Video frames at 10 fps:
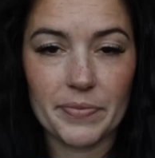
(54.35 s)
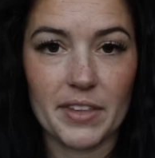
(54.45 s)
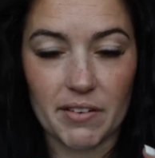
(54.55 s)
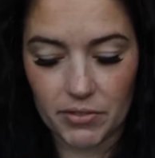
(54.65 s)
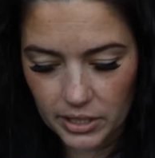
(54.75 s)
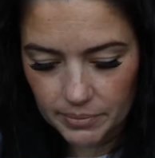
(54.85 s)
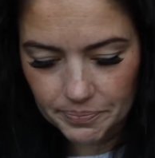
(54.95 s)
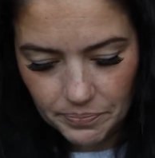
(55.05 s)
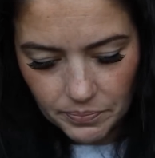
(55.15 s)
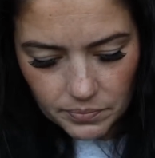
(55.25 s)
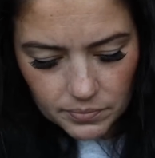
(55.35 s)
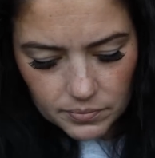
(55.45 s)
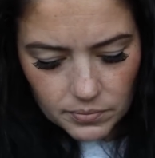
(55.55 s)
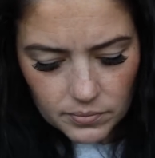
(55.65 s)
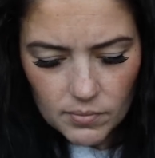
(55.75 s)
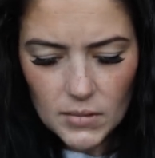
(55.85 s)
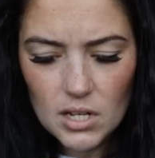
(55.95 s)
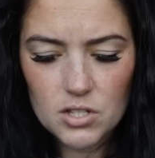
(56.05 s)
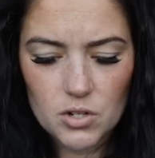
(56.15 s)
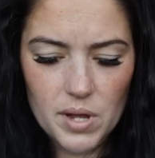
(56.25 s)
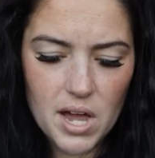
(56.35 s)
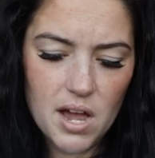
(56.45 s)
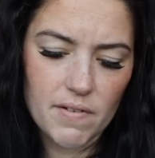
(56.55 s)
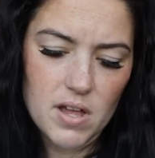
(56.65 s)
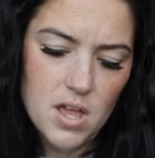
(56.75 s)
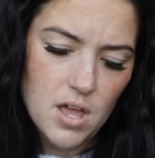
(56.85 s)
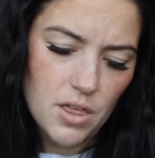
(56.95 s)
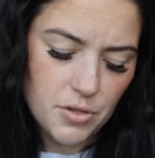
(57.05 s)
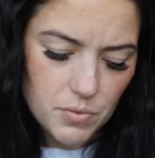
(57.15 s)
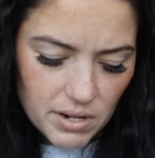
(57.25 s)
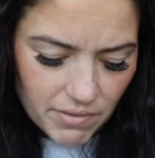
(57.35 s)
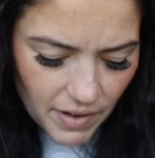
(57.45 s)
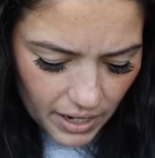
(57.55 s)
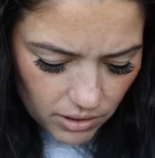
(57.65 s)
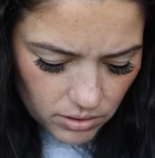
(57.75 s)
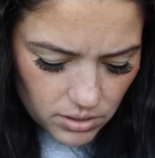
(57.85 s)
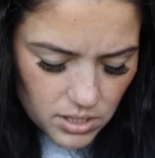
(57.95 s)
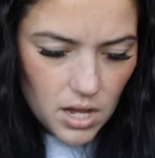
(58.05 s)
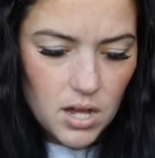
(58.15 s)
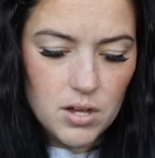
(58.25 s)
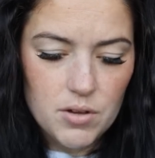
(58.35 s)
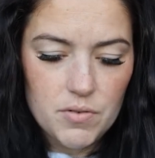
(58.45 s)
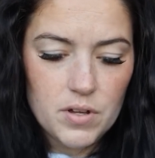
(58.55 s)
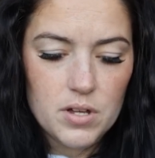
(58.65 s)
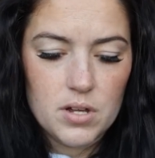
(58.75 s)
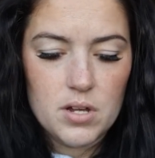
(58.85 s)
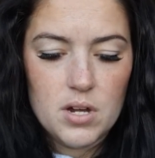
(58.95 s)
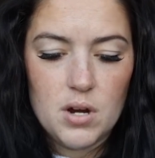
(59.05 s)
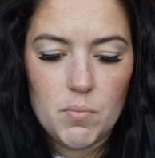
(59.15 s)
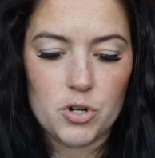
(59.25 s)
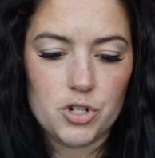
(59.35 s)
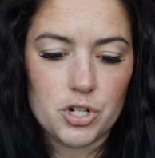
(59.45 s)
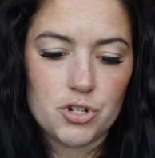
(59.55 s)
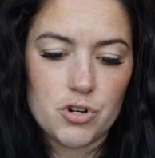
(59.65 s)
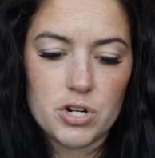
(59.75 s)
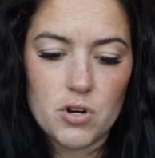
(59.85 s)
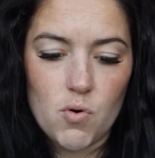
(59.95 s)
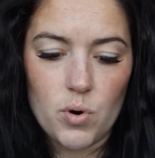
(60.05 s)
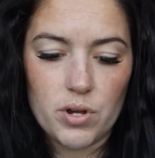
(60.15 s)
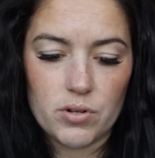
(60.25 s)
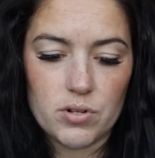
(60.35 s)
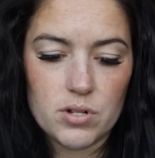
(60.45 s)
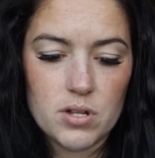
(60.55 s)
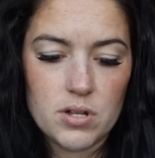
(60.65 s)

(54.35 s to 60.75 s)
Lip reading: thankfully. So we have 3 vials of progesterone and oil.